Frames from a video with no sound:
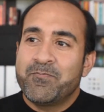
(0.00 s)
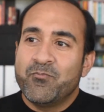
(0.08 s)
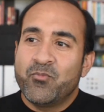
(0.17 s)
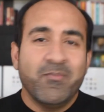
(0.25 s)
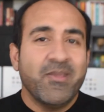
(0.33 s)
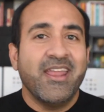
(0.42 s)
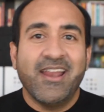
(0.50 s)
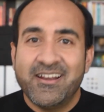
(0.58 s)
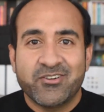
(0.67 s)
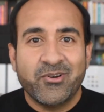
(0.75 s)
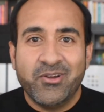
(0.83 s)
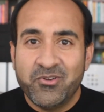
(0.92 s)
we may not
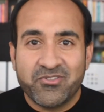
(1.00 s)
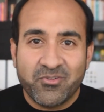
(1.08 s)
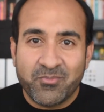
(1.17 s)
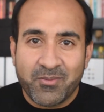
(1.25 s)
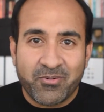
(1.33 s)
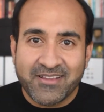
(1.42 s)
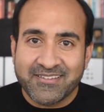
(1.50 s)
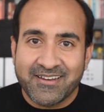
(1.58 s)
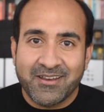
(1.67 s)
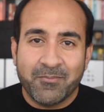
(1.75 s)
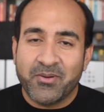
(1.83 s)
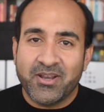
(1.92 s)
agree who should be
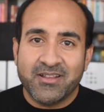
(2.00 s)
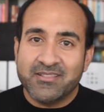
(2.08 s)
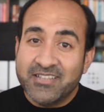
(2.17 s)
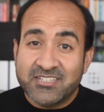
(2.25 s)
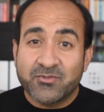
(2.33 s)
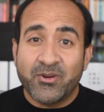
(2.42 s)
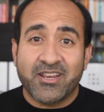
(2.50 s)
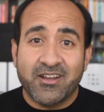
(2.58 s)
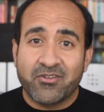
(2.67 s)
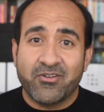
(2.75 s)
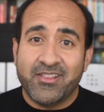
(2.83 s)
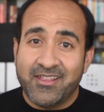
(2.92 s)
president, but at least we can
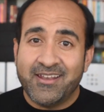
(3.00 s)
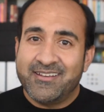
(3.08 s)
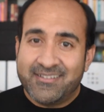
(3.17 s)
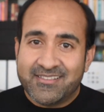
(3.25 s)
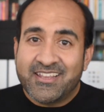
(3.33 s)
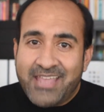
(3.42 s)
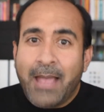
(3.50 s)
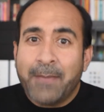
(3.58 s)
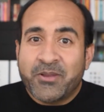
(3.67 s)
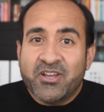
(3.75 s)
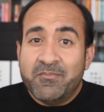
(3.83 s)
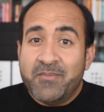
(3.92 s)
agree that the
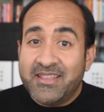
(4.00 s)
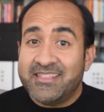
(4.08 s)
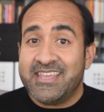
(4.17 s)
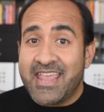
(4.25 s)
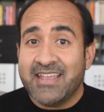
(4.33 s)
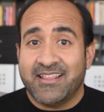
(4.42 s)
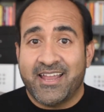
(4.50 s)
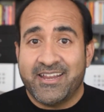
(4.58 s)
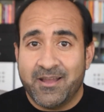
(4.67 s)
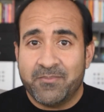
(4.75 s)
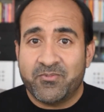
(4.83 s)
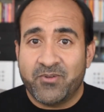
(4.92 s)
Gap could have made the A
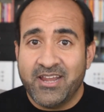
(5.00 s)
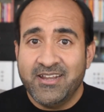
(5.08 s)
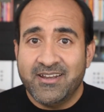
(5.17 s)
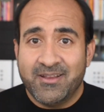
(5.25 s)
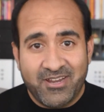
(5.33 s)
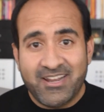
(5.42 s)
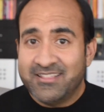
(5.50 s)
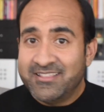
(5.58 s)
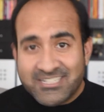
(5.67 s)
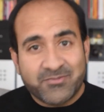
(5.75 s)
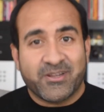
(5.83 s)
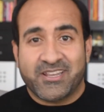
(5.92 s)
lineup, right? I mean, at
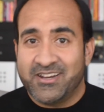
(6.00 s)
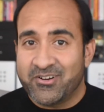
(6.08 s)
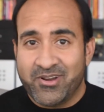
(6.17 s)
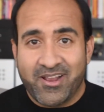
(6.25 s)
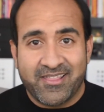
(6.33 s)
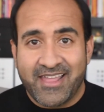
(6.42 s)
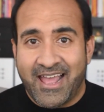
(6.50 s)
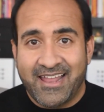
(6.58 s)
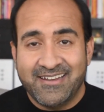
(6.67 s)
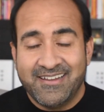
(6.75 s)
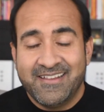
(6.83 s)
least we can agree on that.